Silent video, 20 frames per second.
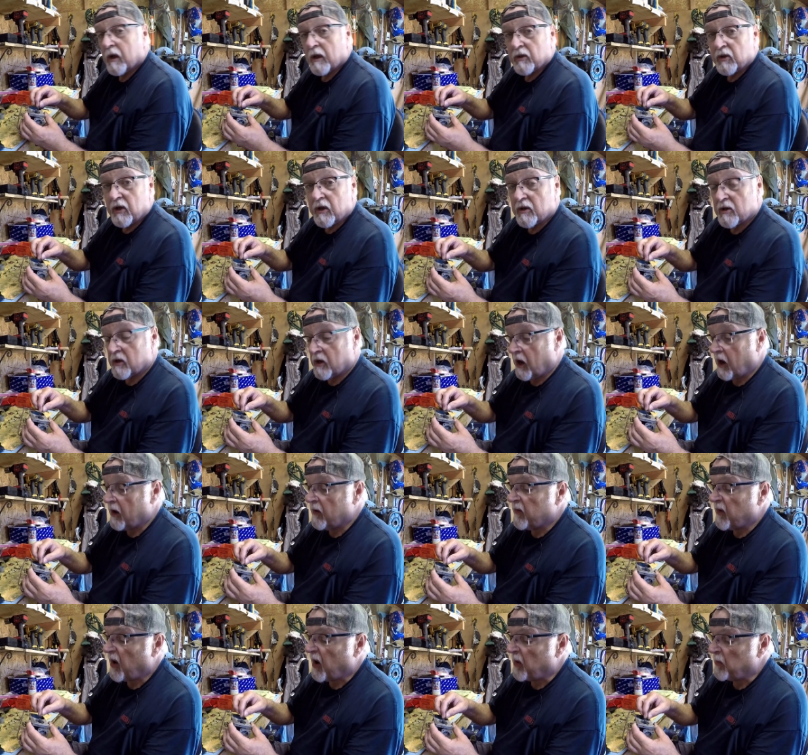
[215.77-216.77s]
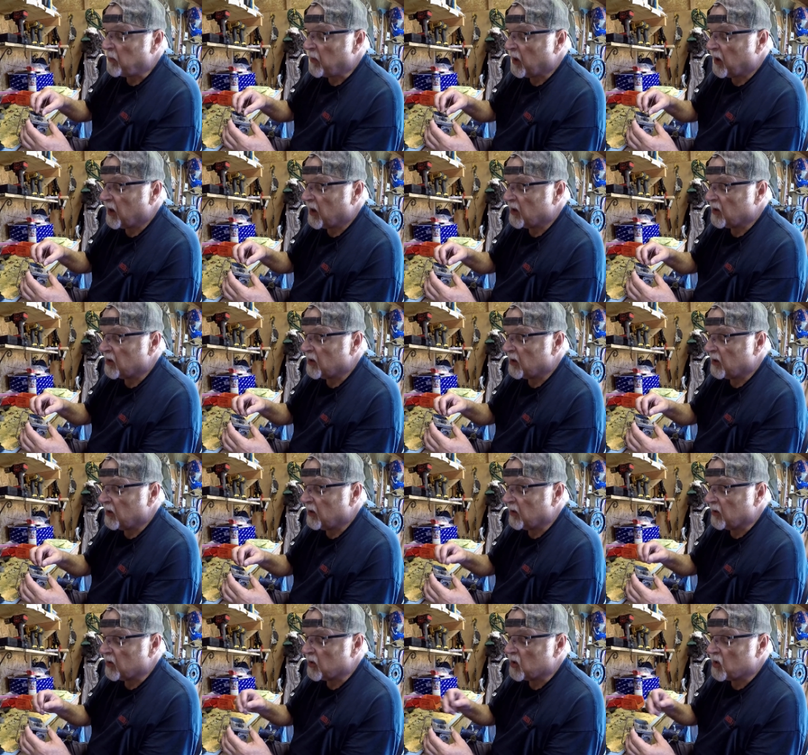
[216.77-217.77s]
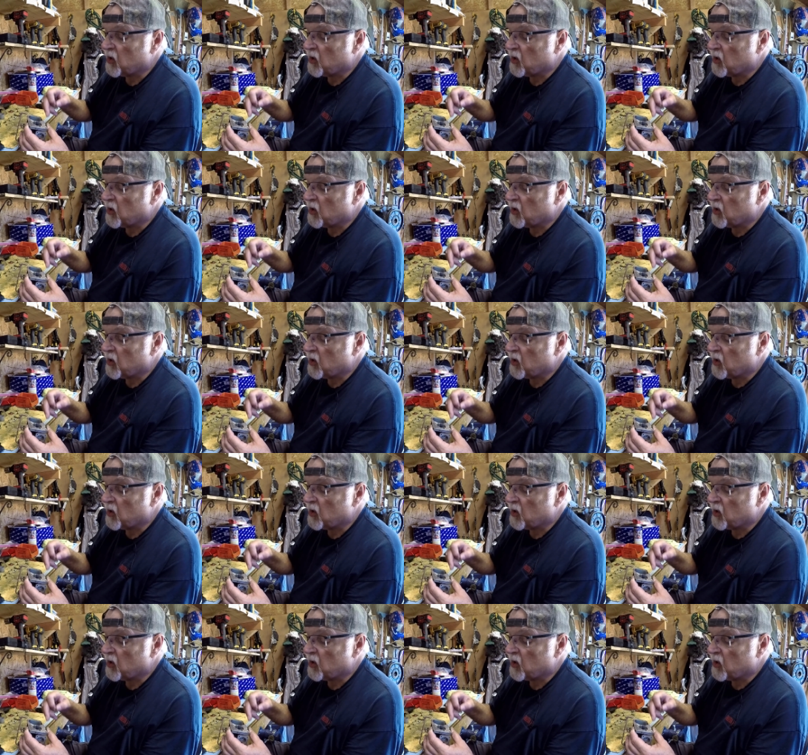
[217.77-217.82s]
well just give up, because you'll